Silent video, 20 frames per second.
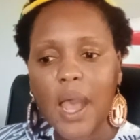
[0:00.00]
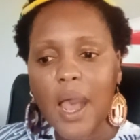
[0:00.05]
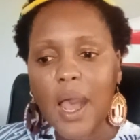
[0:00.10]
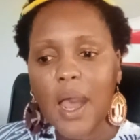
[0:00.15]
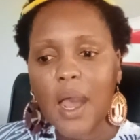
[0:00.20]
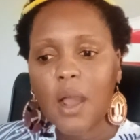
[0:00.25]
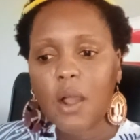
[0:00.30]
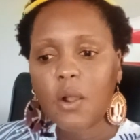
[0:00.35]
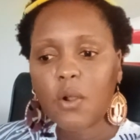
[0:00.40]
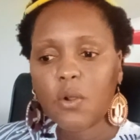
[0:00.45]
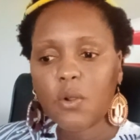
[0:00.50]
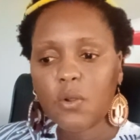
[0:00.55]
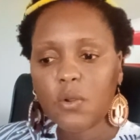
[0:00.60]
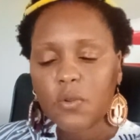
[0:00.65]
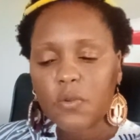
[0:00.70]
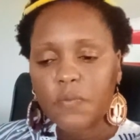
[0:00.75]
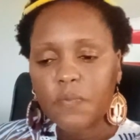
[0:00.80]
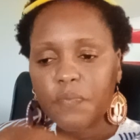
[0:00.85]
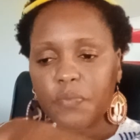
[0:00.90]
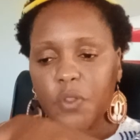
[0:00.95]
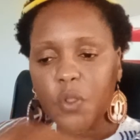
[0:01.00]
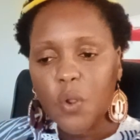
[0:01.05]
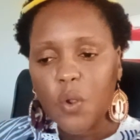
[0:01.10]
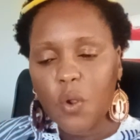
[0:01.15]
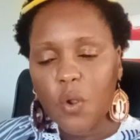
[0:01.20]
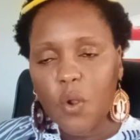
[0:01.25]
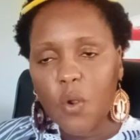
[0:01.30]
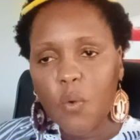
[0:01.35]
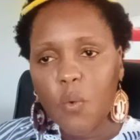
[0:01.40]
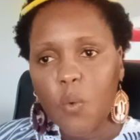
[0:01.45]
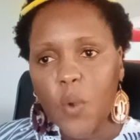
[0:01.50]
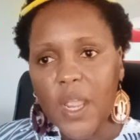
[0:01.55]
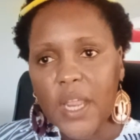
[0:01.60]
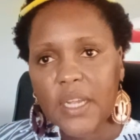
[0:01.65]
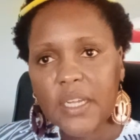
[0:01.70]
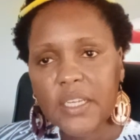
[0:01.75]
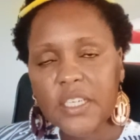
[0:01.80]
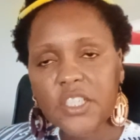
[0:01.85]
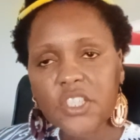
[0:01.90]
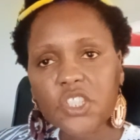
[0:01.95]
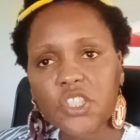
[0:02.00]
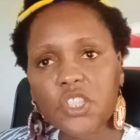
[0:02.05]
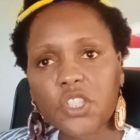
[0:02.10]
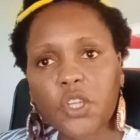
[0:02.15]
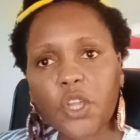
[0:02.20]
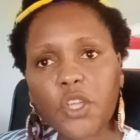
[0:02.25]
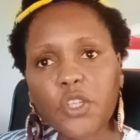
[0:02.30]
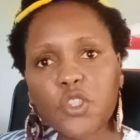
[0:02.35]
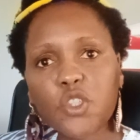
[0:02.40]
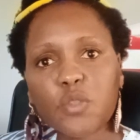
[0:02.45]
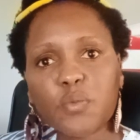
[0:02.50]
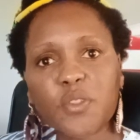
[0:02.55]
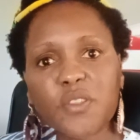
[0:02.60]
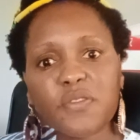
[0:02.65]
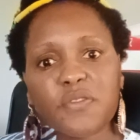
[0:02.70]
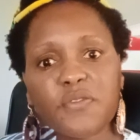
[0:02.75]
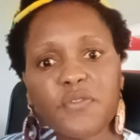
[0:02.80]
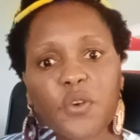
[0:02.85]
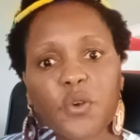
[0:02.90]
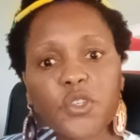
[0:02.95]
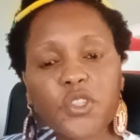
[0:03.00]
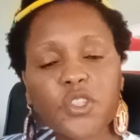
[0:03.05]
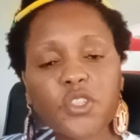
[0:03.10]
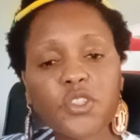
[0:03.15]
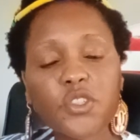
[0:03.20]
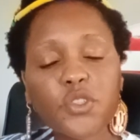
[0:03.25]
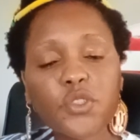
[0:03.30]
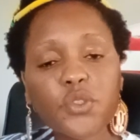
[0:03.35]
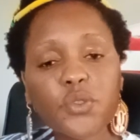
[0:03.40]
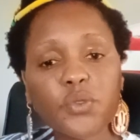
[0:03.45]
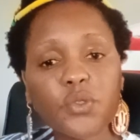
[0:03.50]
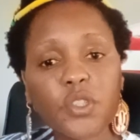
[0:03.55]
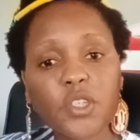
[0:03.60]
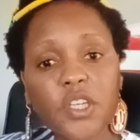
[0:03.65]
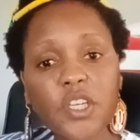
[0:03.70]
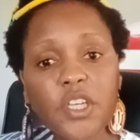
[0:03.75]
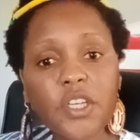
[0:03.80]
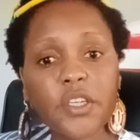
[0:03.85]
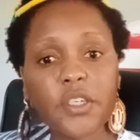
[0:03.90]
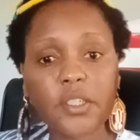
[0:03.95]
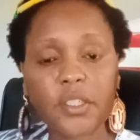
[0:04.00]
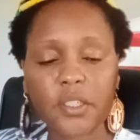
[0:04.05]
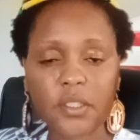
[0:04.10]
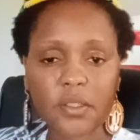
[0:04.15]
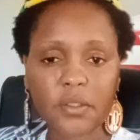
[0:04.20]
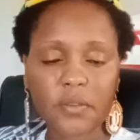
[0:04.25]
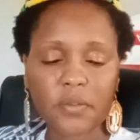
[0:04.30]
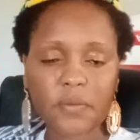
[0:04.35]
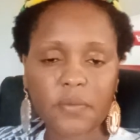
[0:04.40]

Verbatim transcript: How, when is she going to be forced to learn